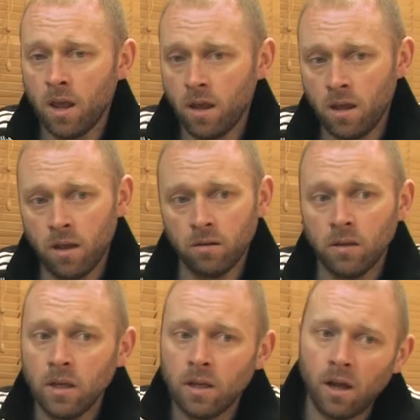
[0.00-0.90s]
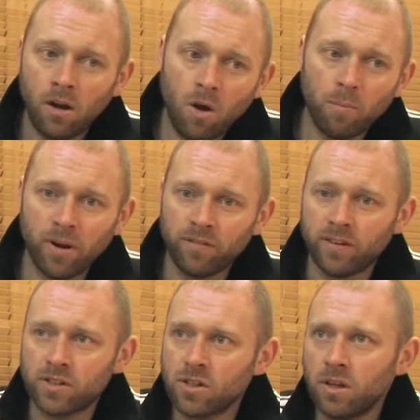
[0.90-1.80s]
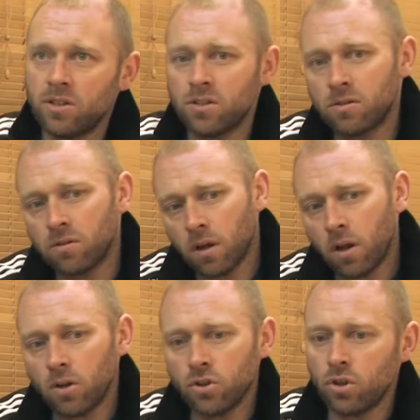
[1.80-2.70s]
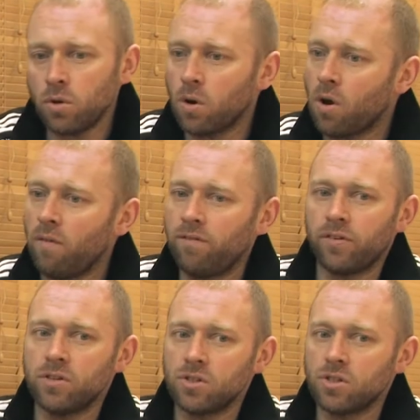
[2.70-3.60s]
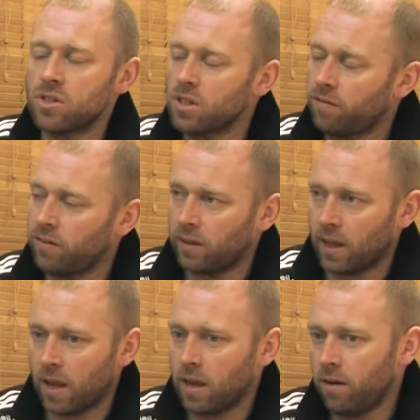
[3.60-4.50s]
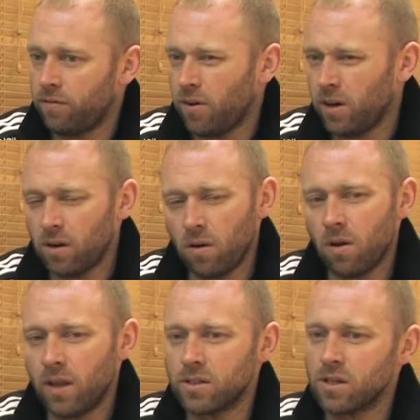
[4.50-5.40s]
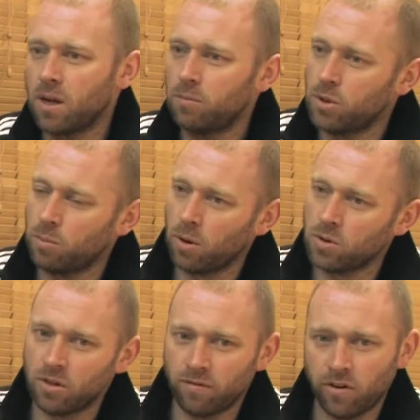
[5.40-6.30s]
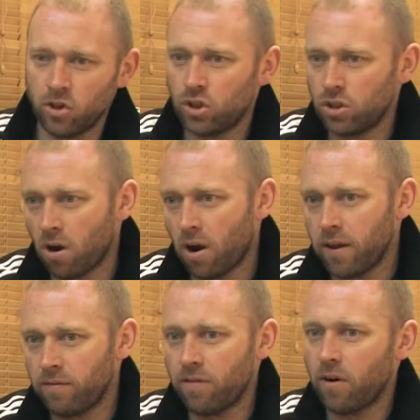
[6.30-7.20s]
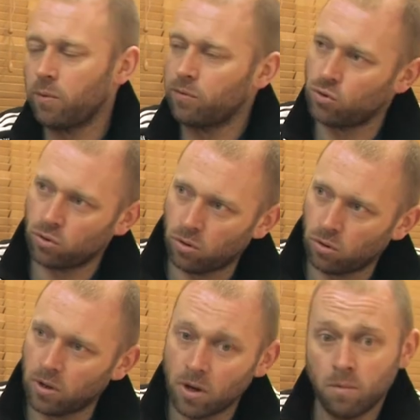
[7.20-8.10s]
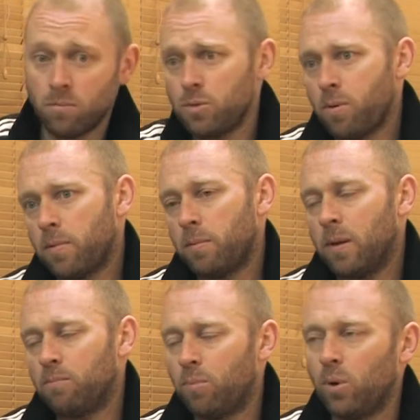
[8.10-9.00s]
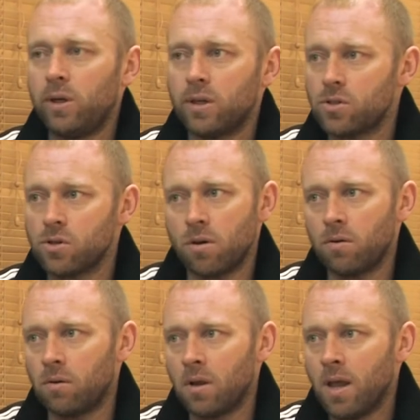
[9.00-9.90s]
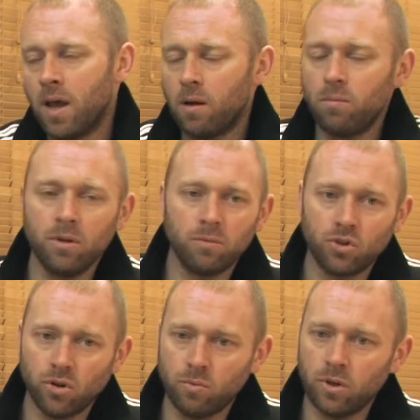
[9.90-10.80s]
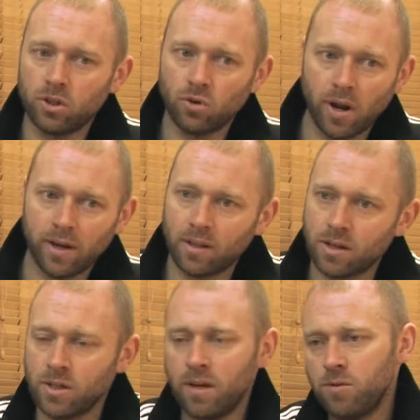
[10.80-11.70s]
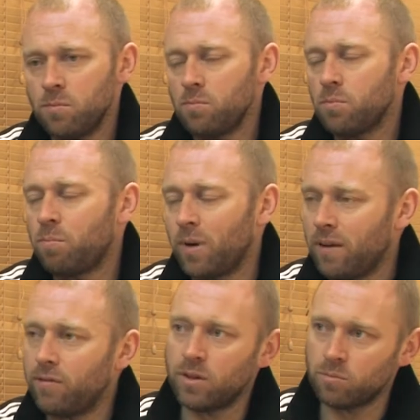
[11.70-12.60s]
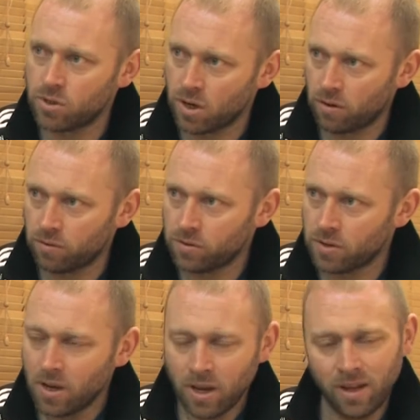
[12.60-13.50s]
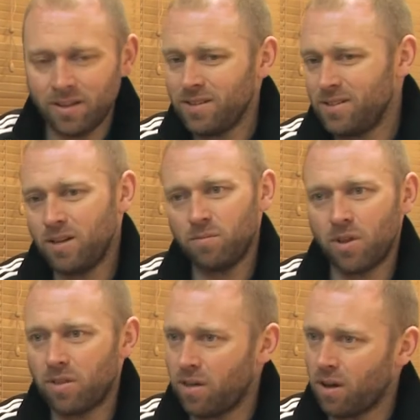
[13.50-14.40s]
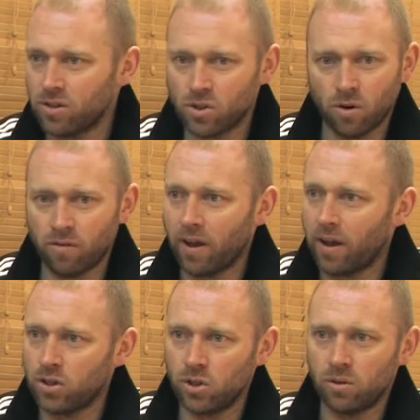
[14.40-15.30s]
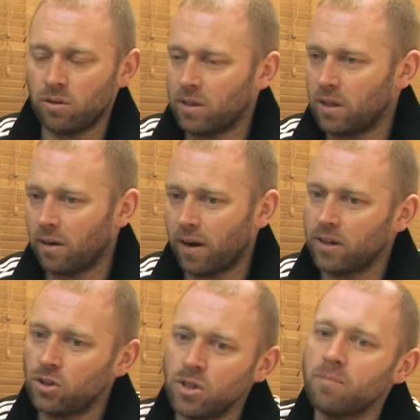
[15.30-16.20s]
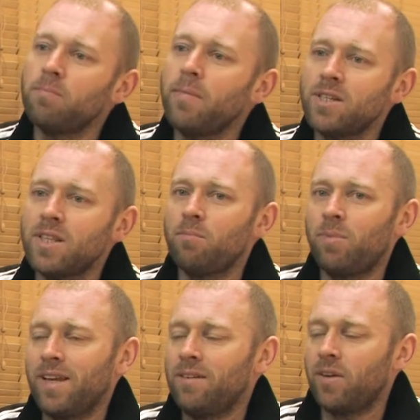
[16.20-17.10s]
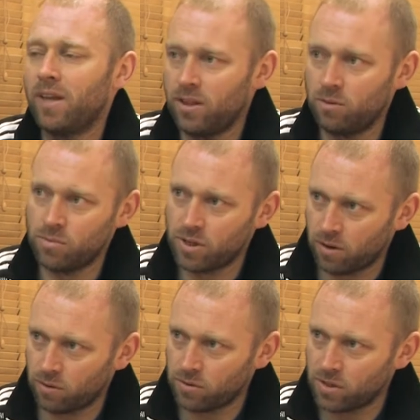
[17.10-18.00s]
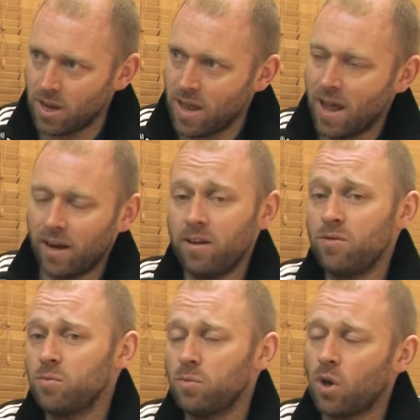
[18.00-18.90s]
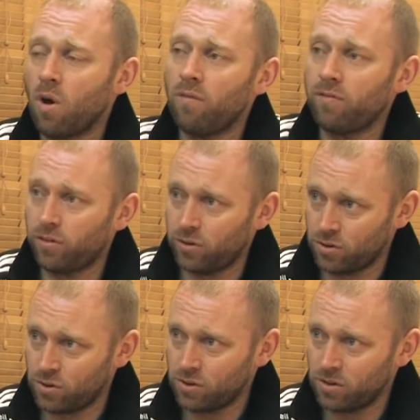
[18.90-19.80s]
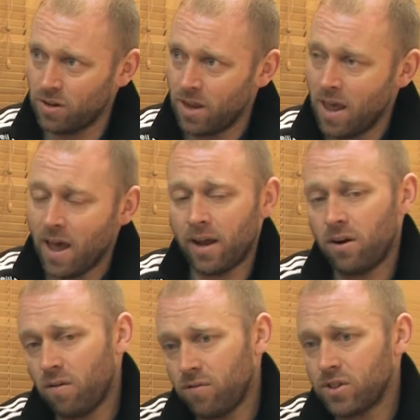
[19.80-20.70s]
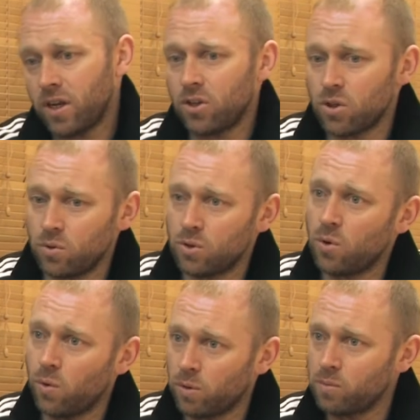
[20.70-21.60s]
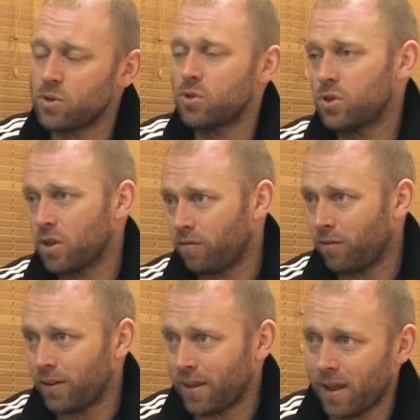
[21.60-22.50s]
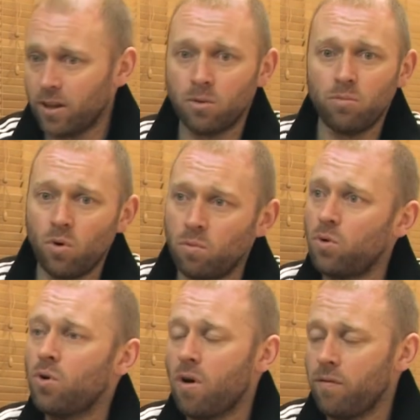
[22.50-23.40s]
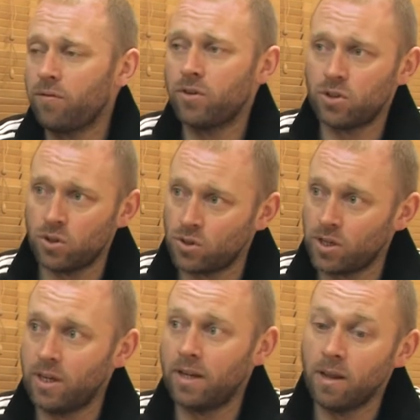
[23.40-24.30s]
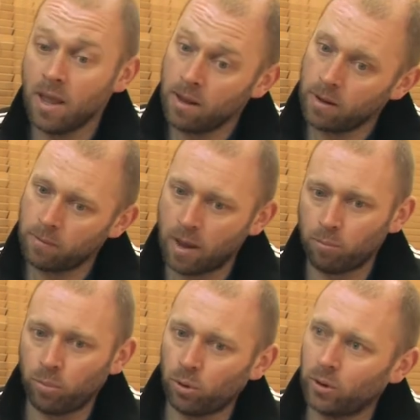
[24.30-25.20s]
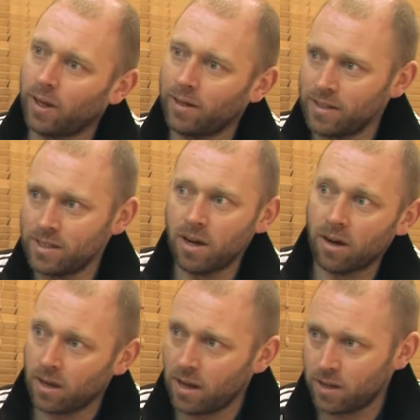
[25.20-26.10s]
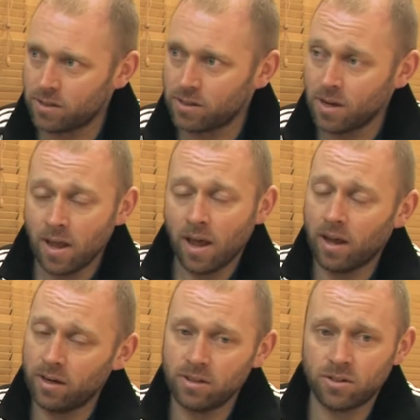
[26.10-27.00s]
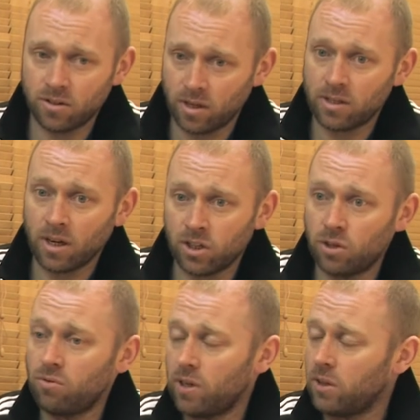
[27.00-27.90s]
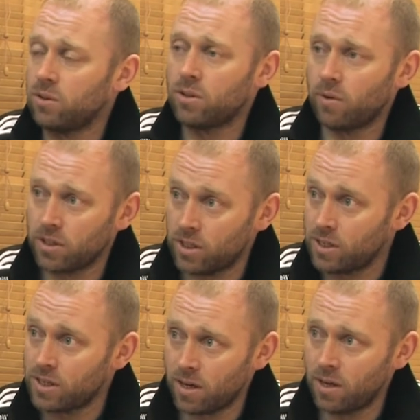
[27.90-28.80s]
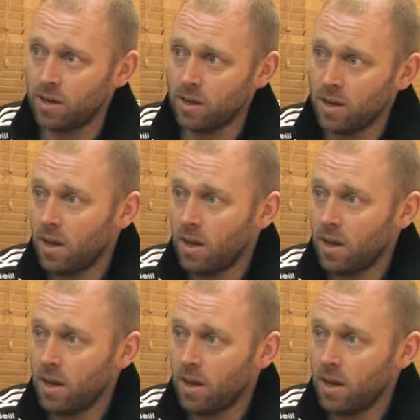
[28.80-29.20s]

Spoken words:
A lot of benefits. It's a lot to do with confidence and stuff like that. I find a lot of kids that come to boxing are very shy, very withdrawn, most probably being bullied at school. And what the training does, it gives them belief in themselves. It doesn't give them the thug sort of attitude or anything like that. It just makes them believe in themselves. Okay. And it gives them the confidence. And obviously doing tournaments and stuff like that, and the more and more confidence you see getting pulled out of these young kids, and it's actually really good to actually see.